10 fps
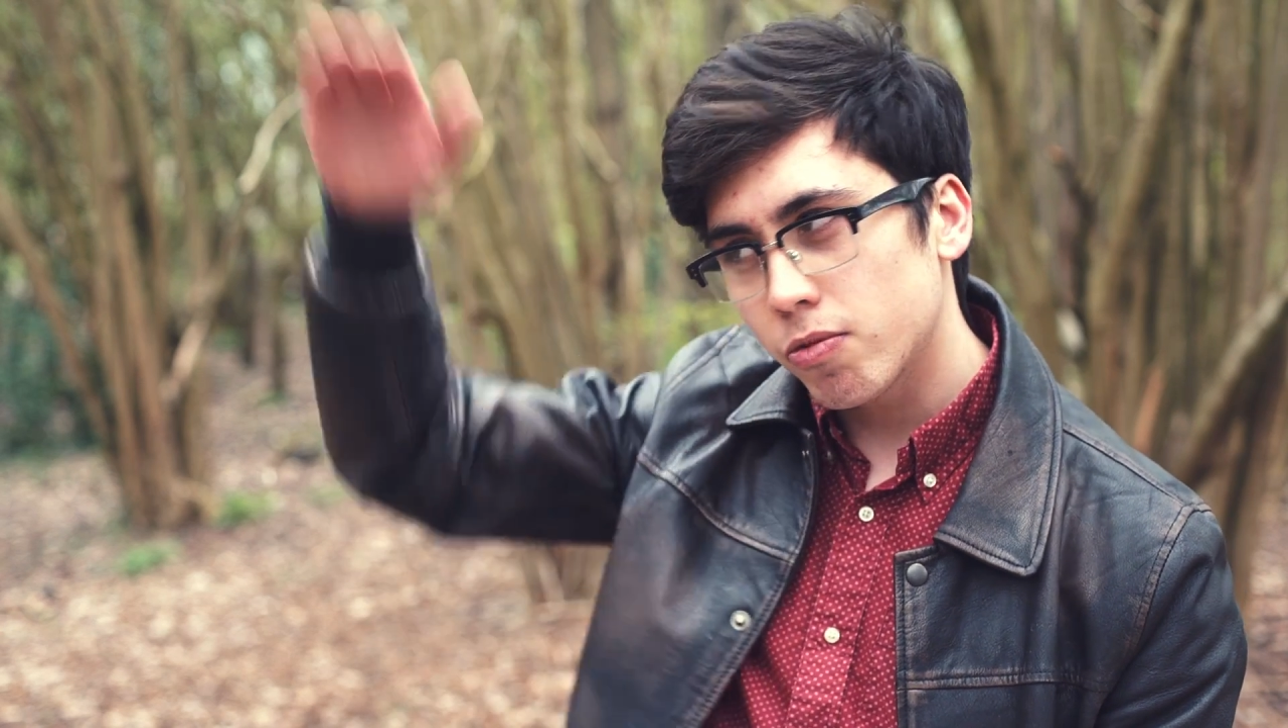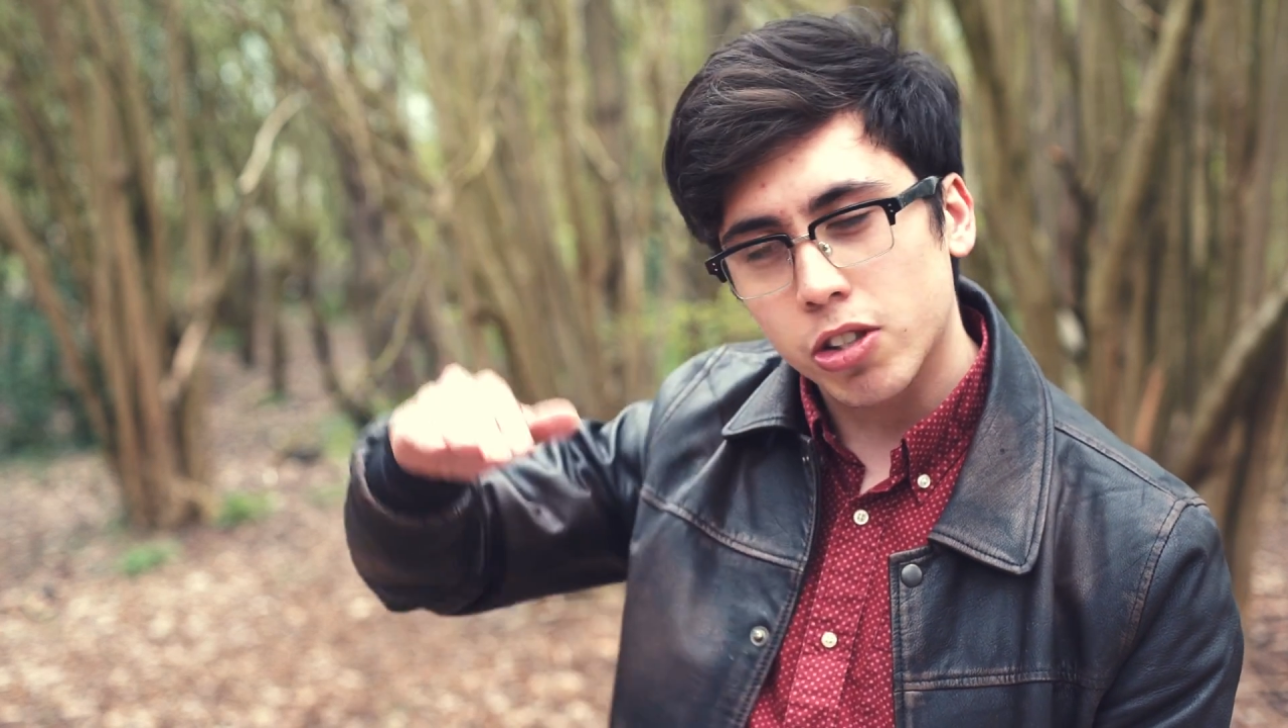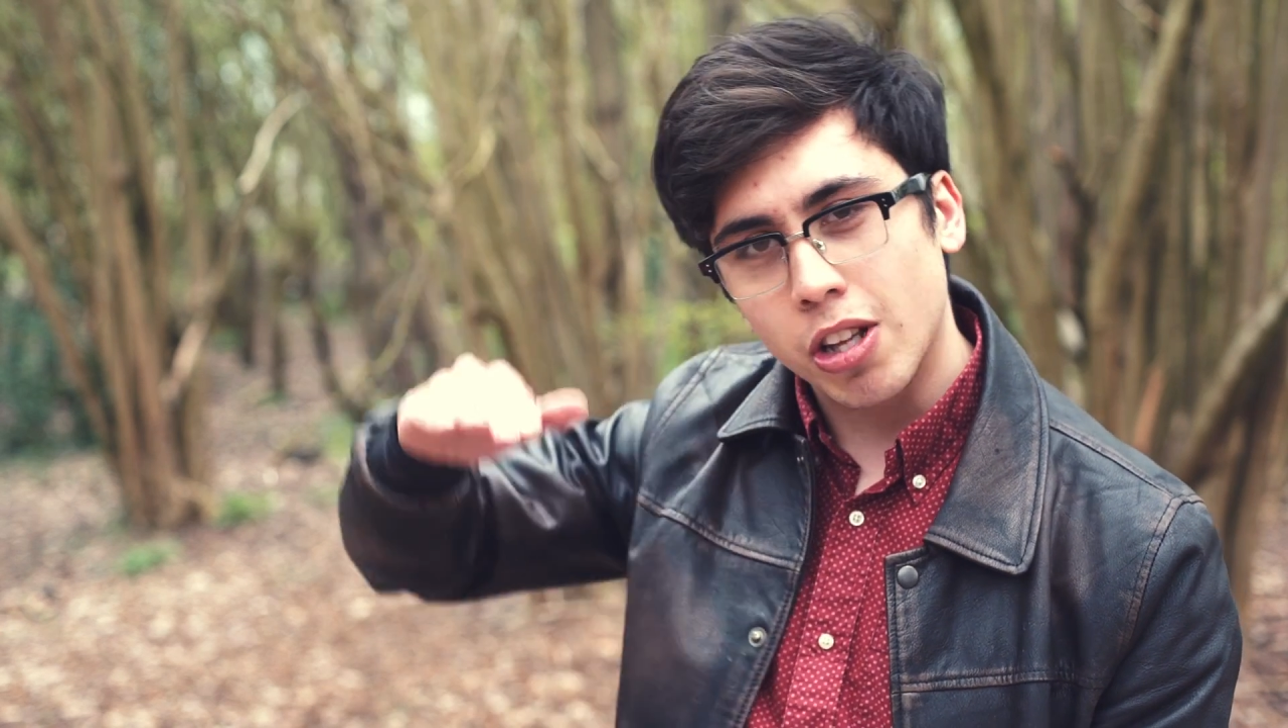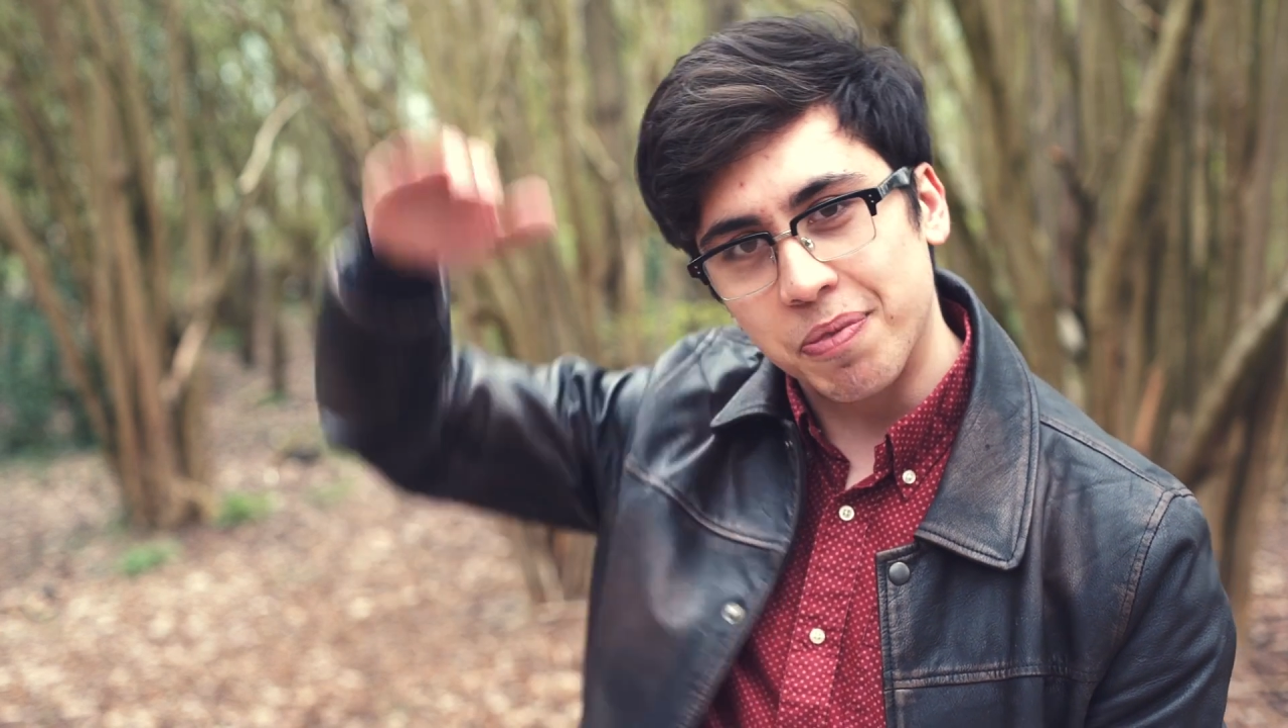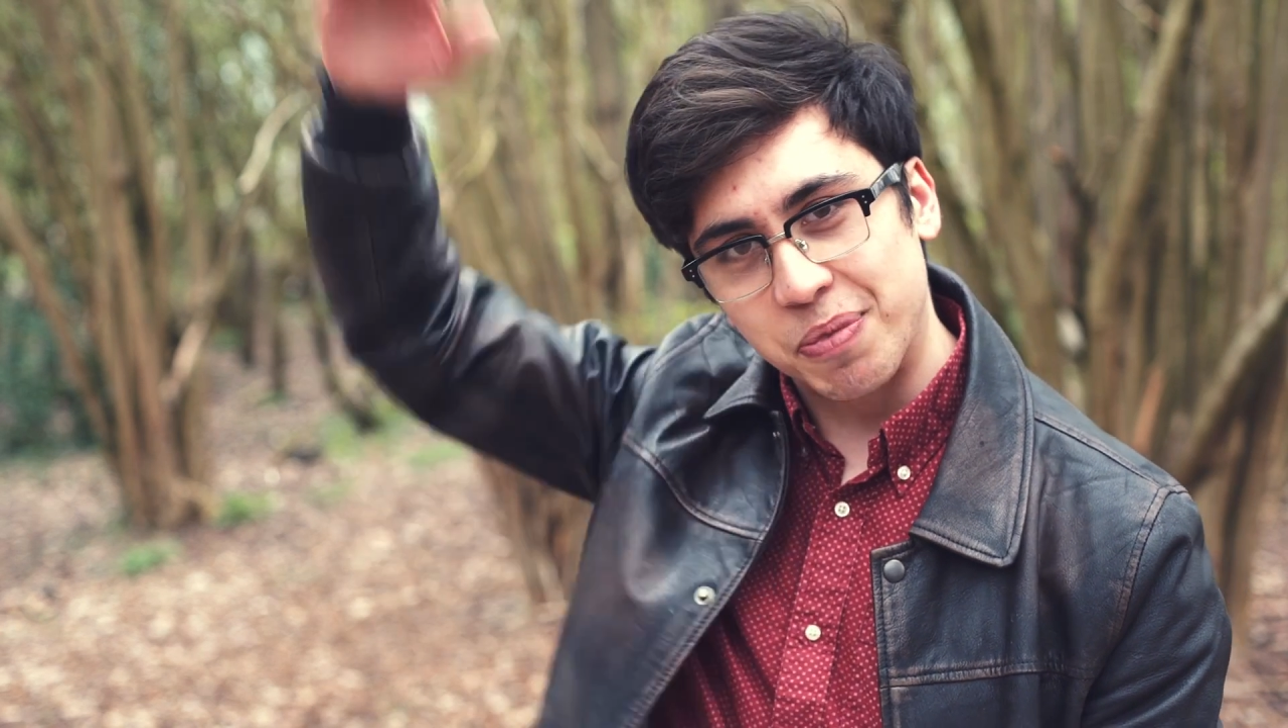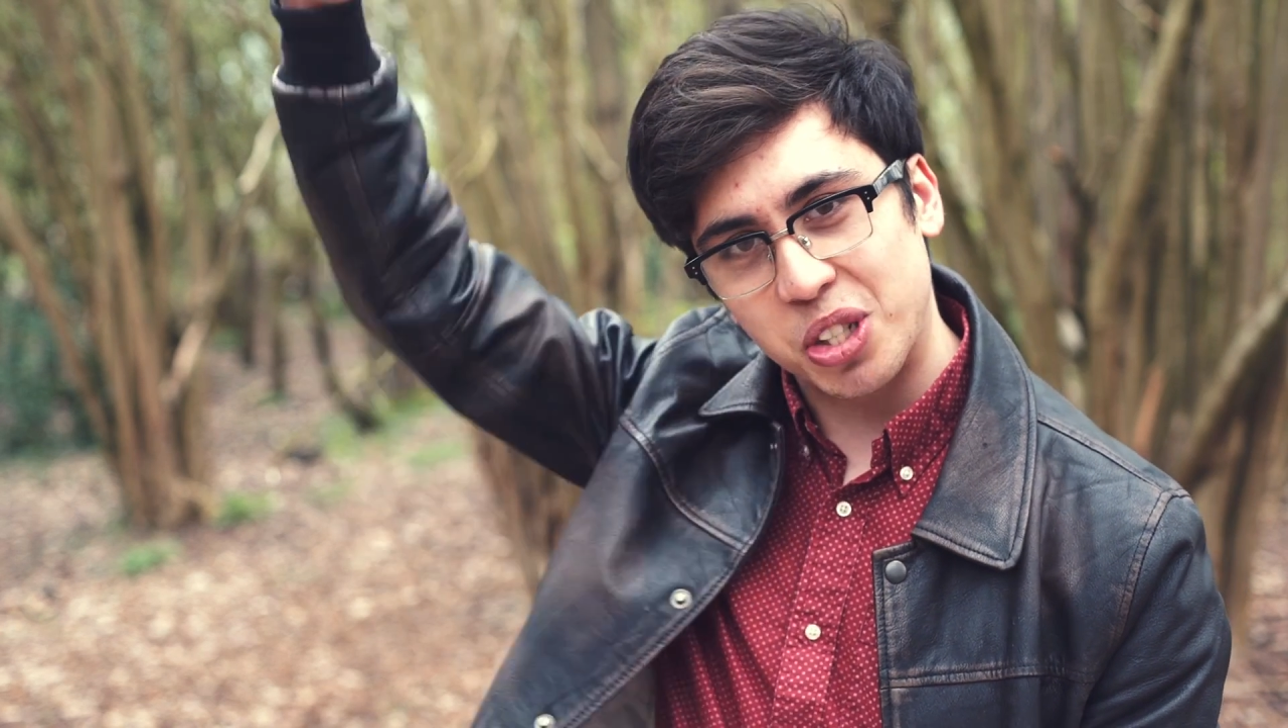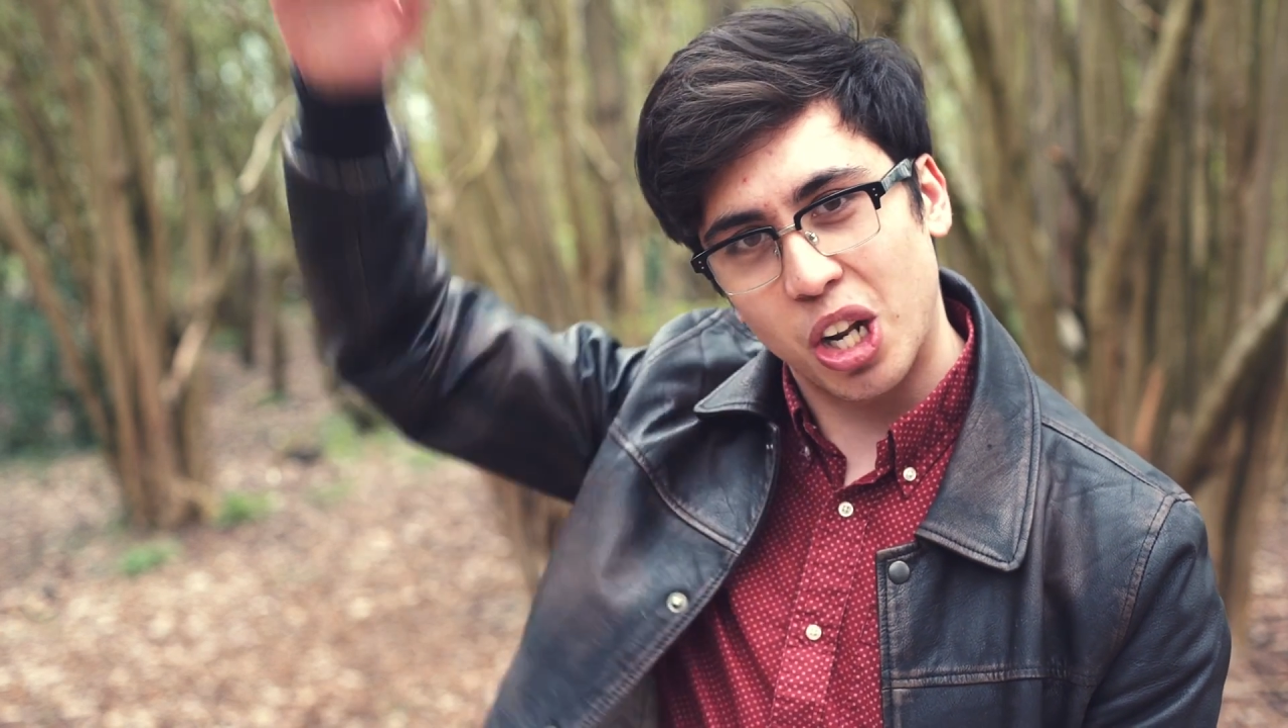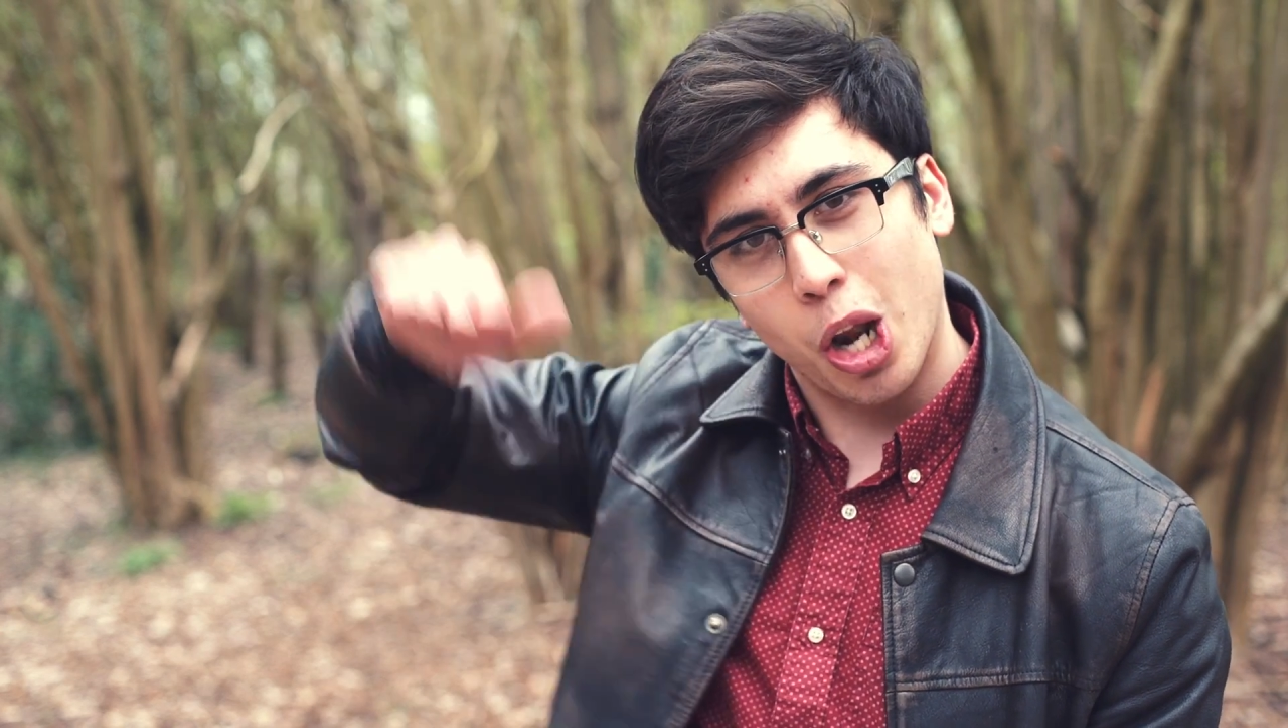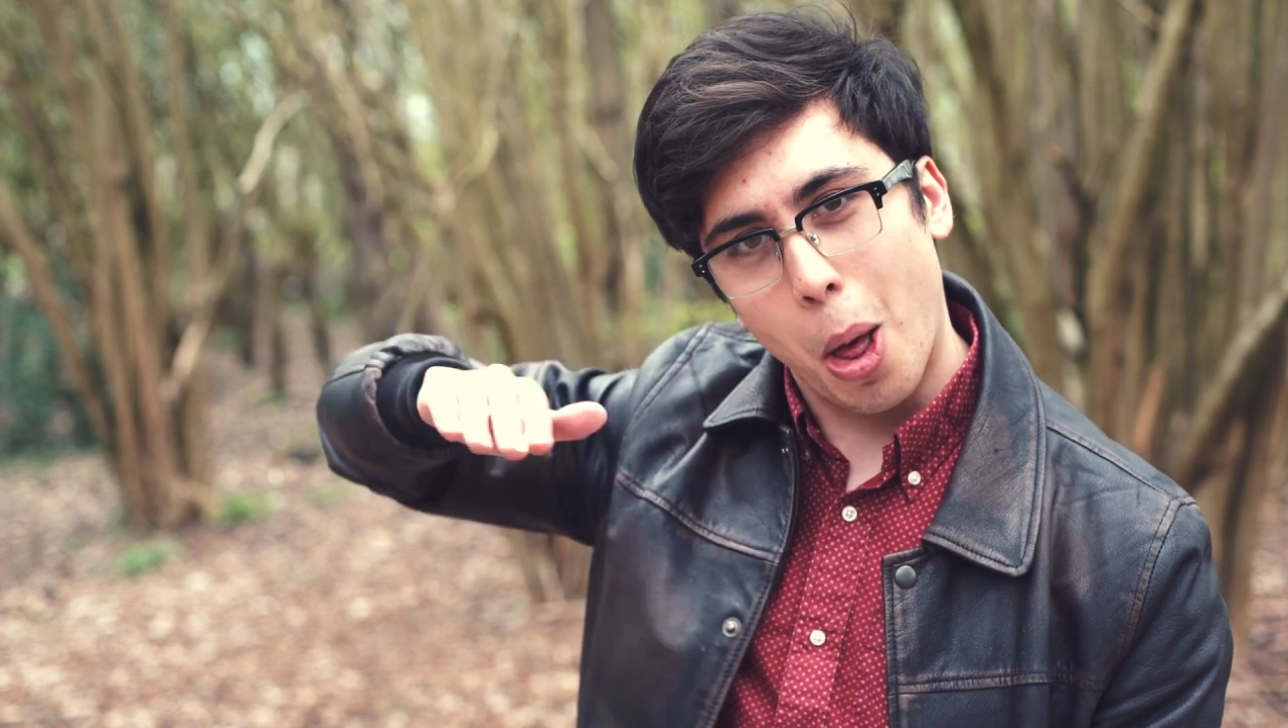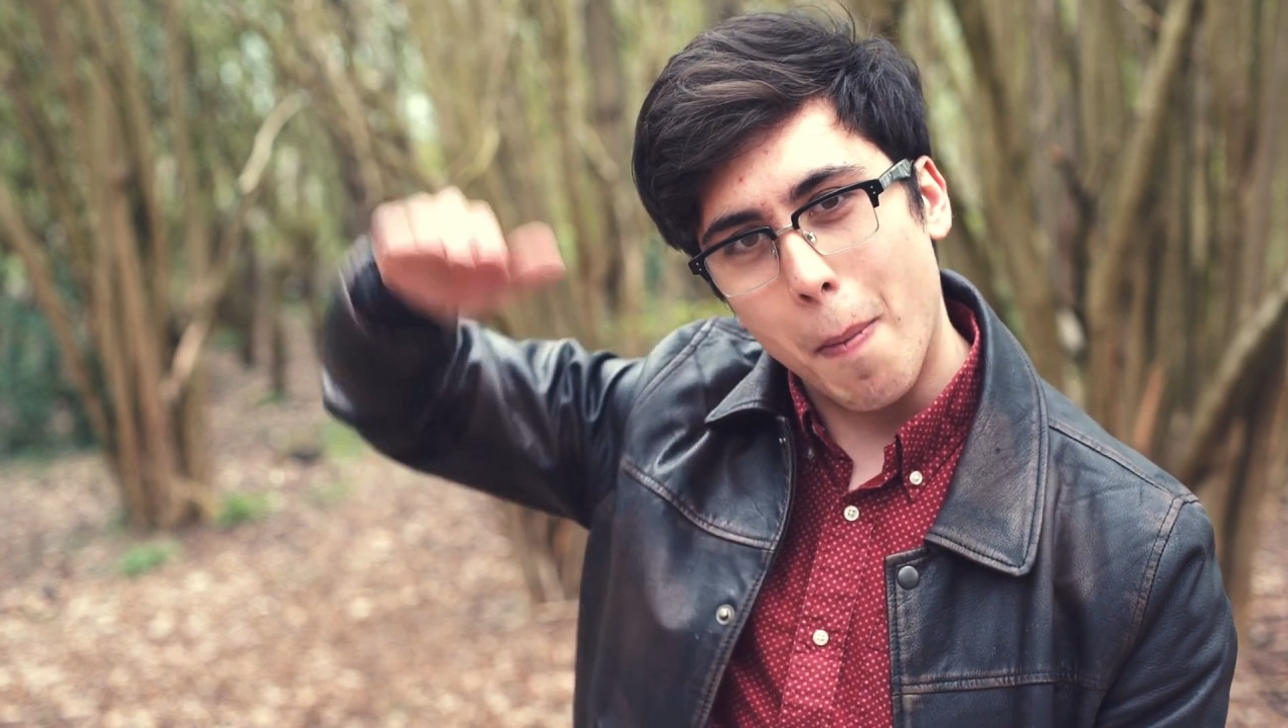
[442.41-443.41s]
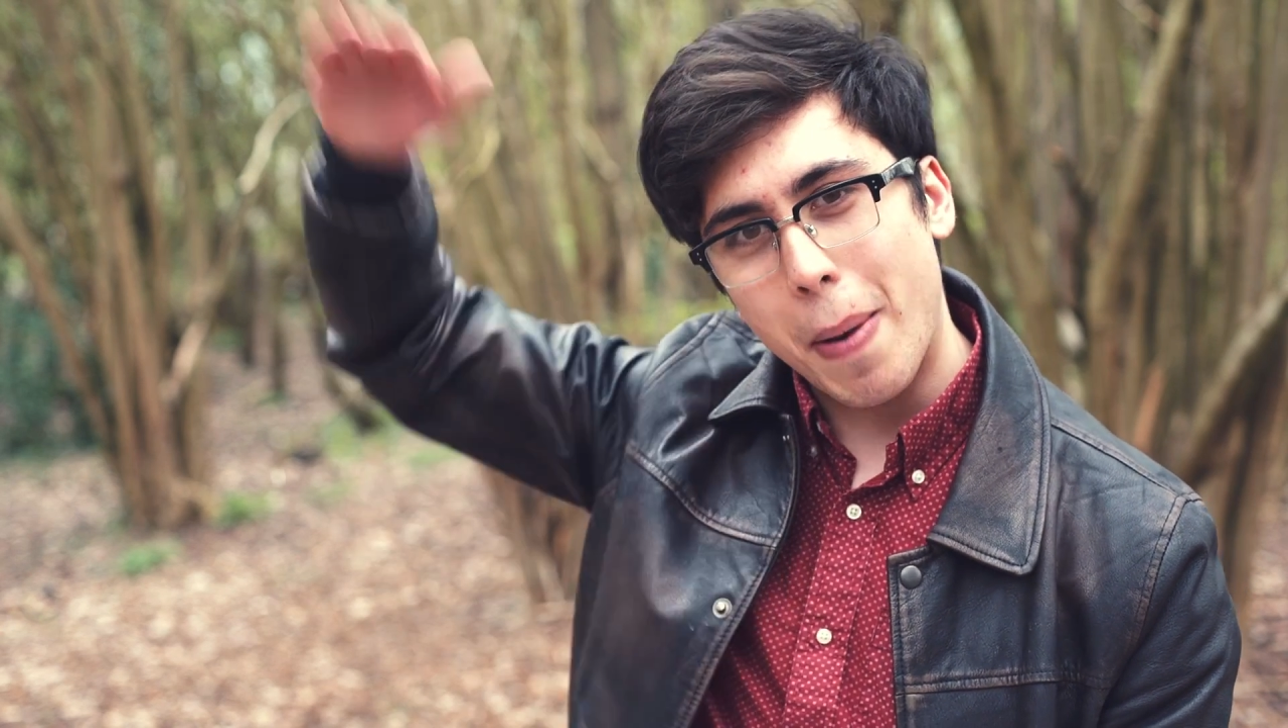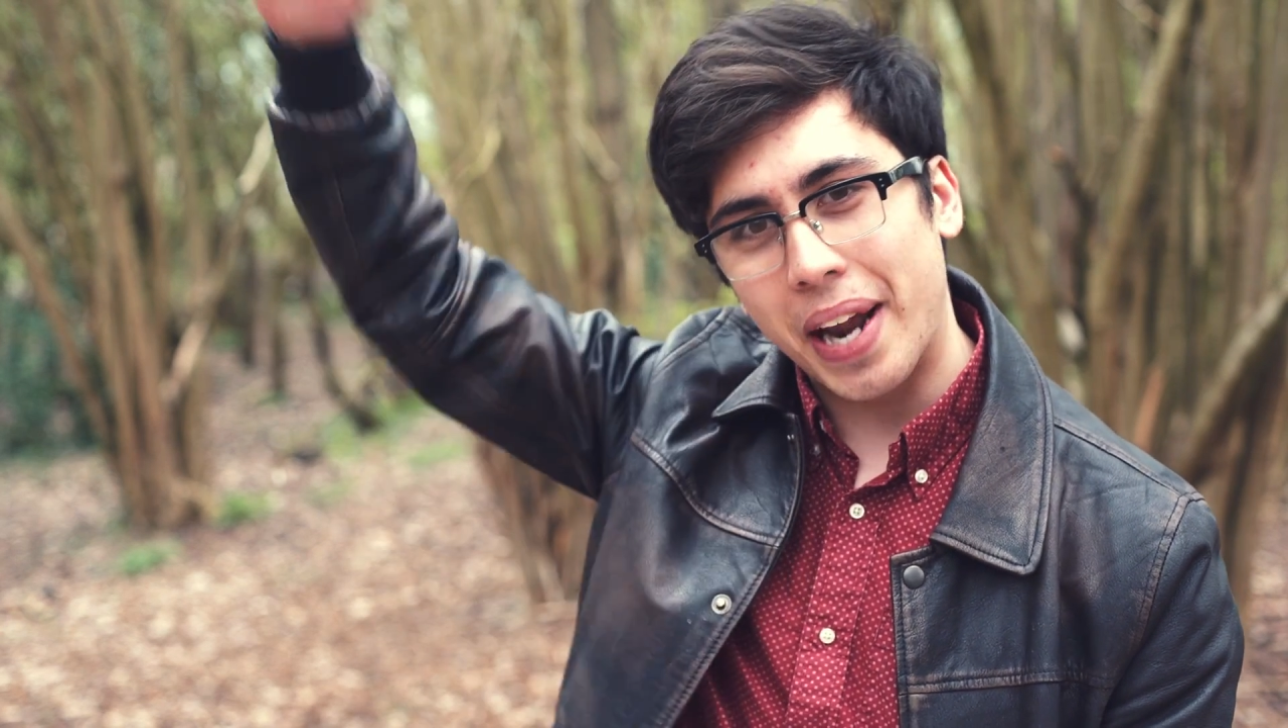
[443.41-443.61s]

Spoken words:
just a lot